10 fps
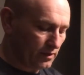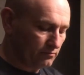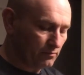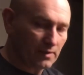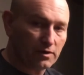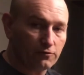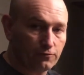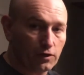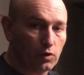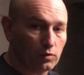maybe a
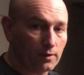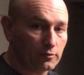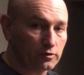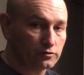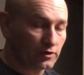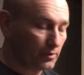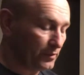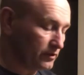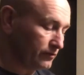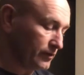float. I'm going to try and
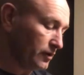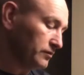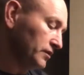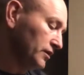build a float.